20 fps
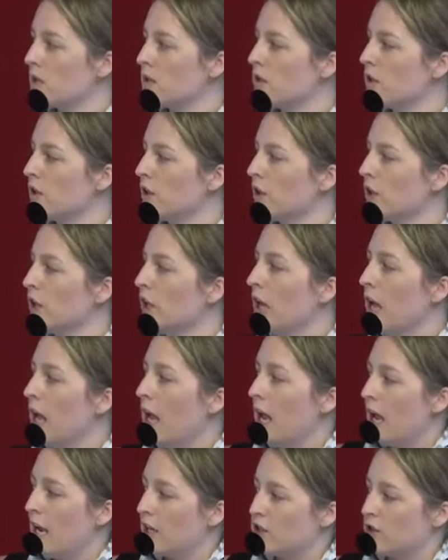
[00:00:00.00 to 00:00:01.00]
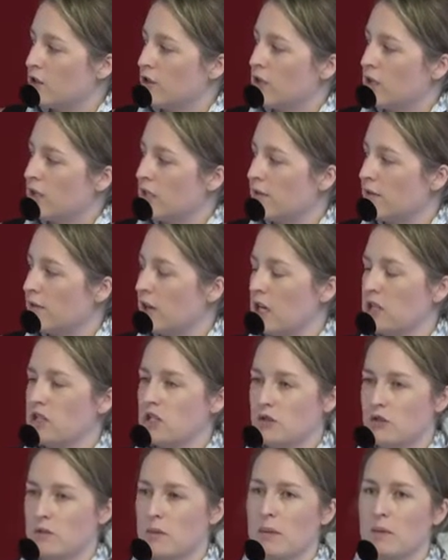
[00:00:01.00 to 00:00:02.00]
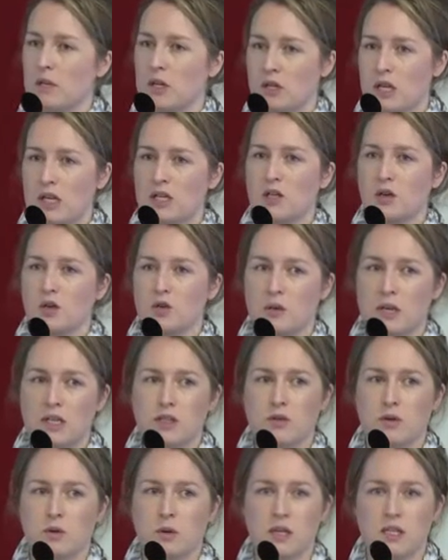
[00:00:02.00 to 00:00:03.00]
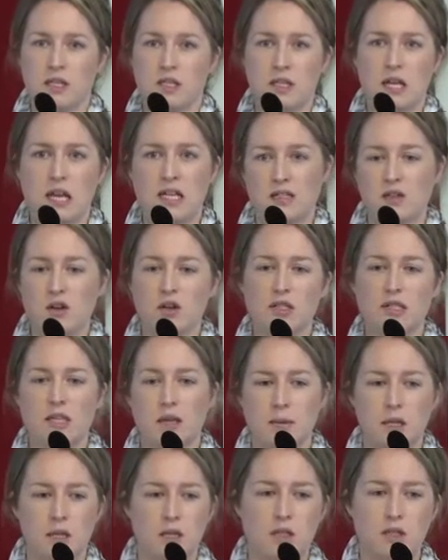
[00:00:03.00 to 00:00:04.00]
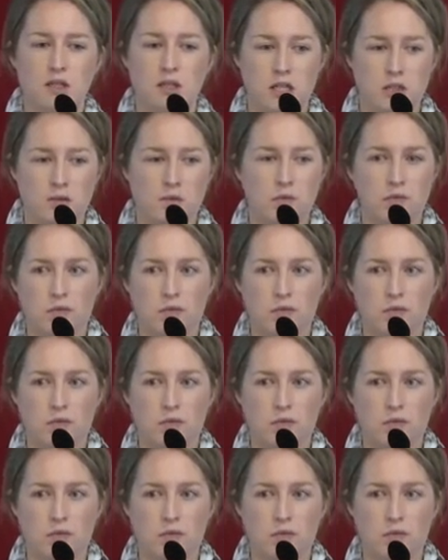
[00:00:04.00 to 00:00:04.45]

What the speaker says: So it shouldn't differ, and just remember you need to always request it. It's not something that just